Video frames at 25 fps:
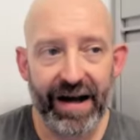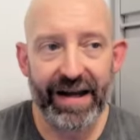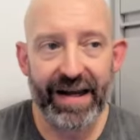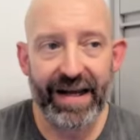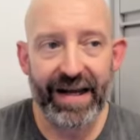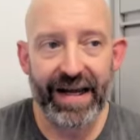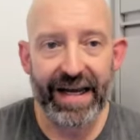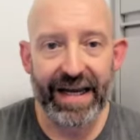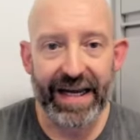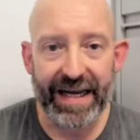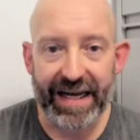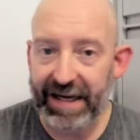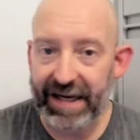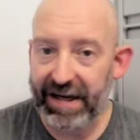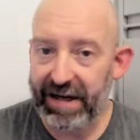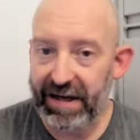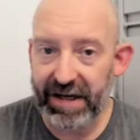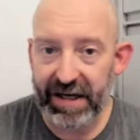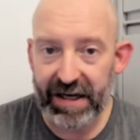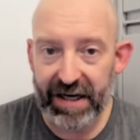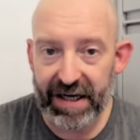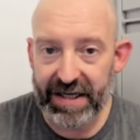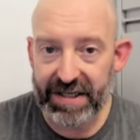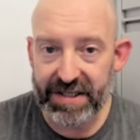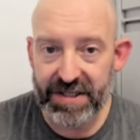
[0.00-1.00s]

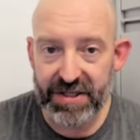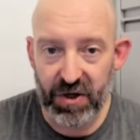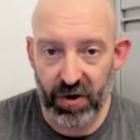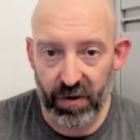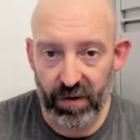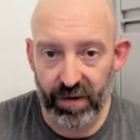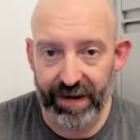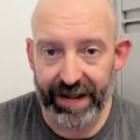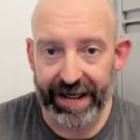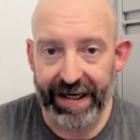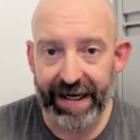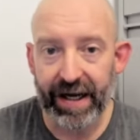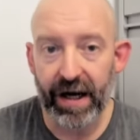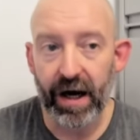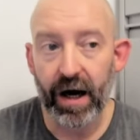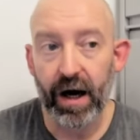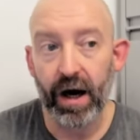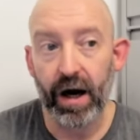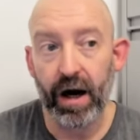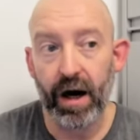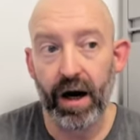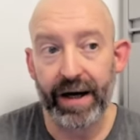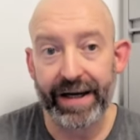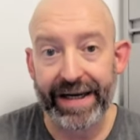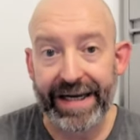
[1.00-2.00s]
He is certainly
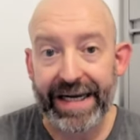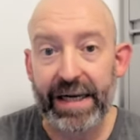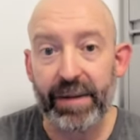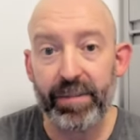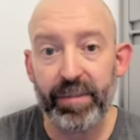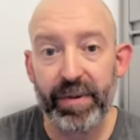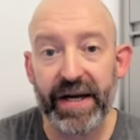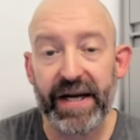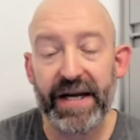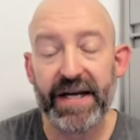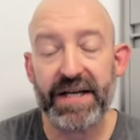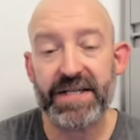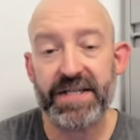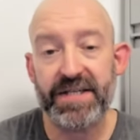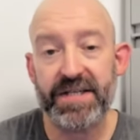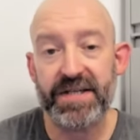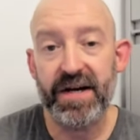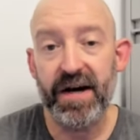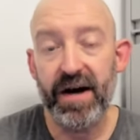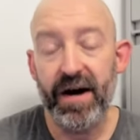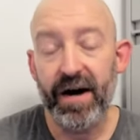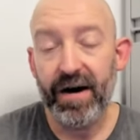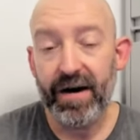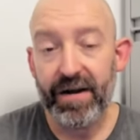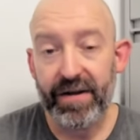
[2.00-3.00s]
a key piece
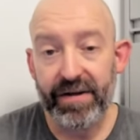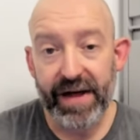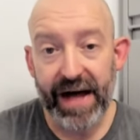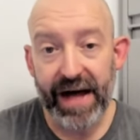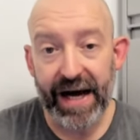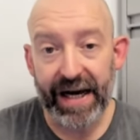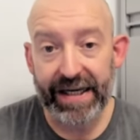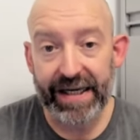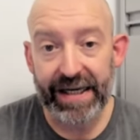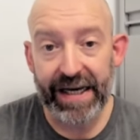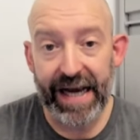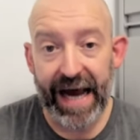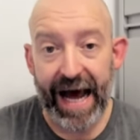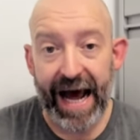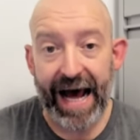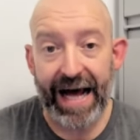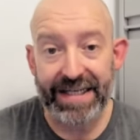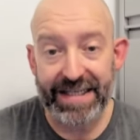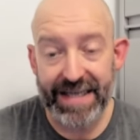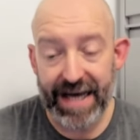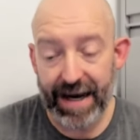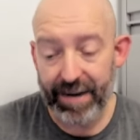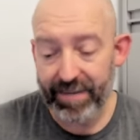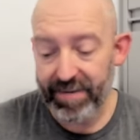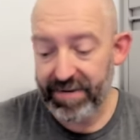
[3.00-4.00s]
that can
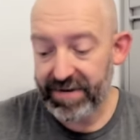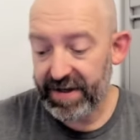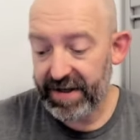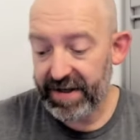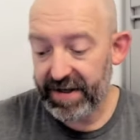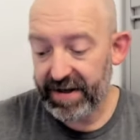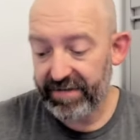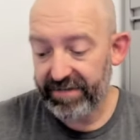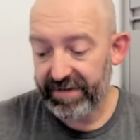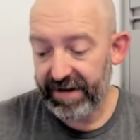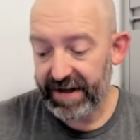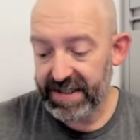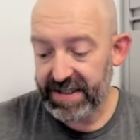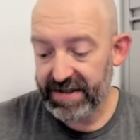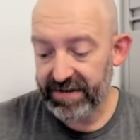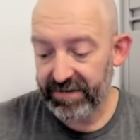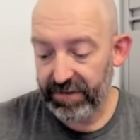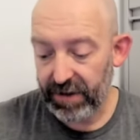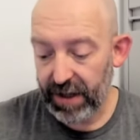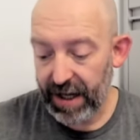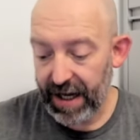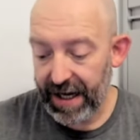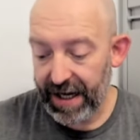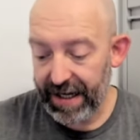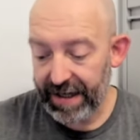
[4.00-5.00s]
add depth to the defensive
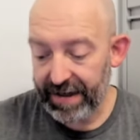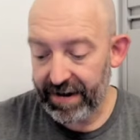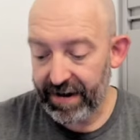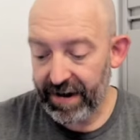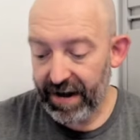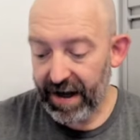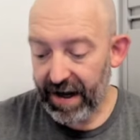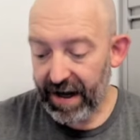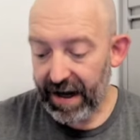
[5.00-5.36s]
line.